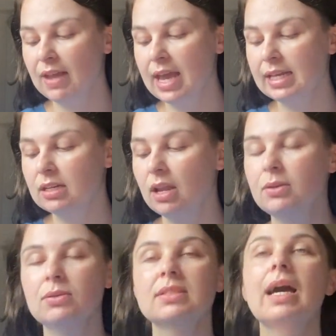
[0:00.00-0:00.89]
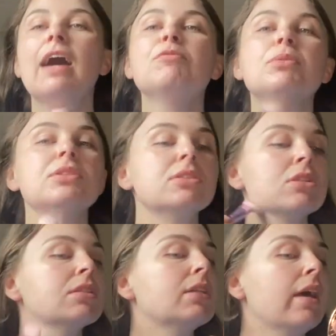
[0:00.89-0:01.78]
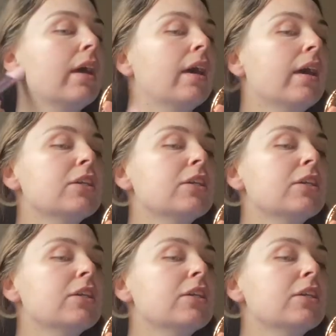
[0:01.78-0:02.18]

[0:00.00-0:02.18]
any clothes that have buttons onto her.